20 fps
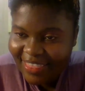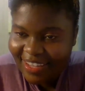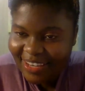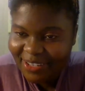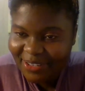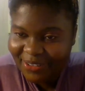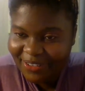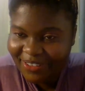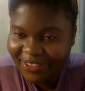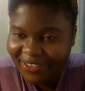they
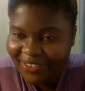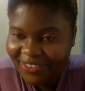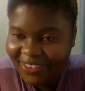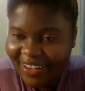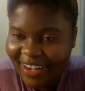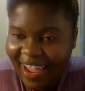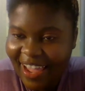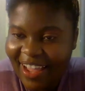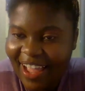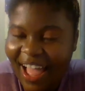don't look
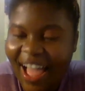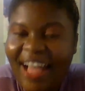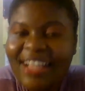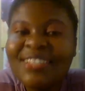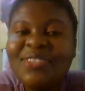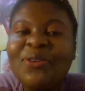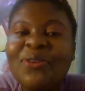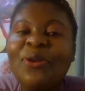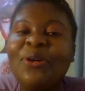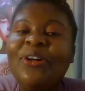like
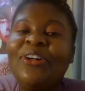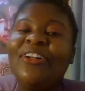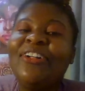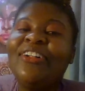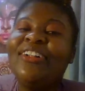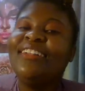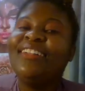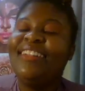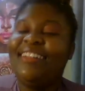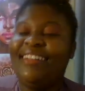us. No.